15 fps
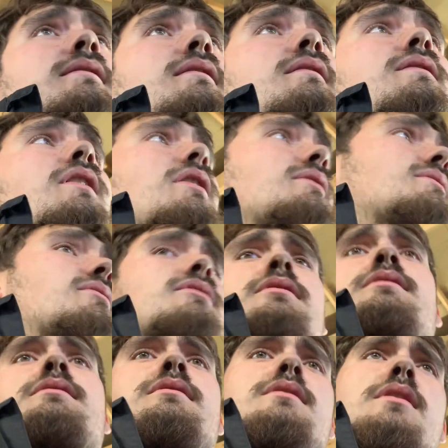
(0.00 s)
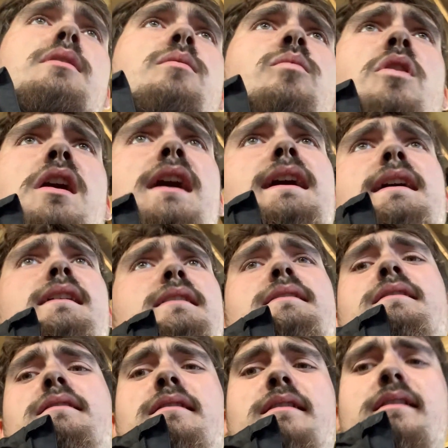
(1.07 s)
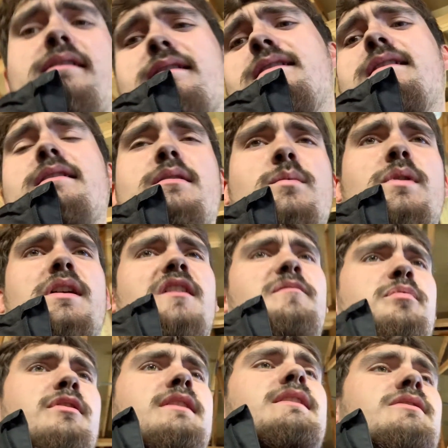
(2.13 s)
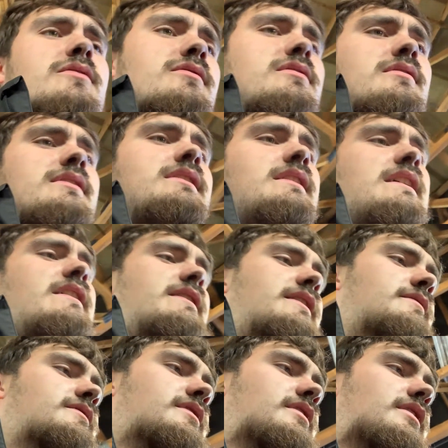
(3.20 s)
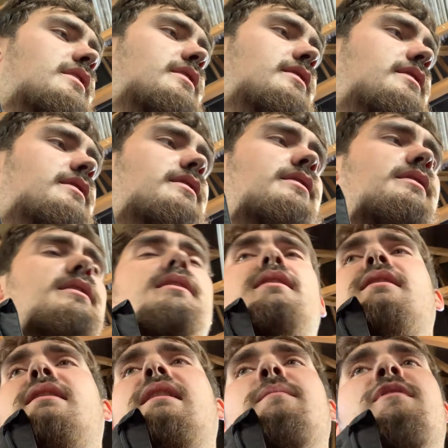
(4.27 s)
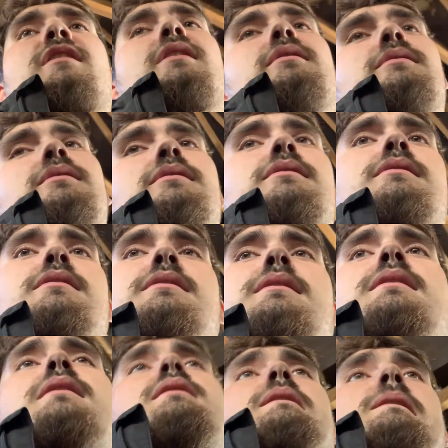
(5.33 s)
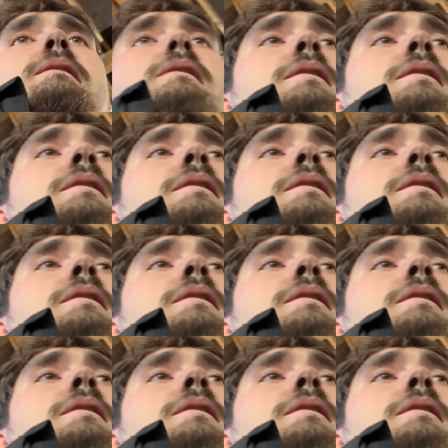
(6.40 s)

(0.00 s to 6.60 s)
knows why, when I've put an exhaust on it, now it don't start, let me know. I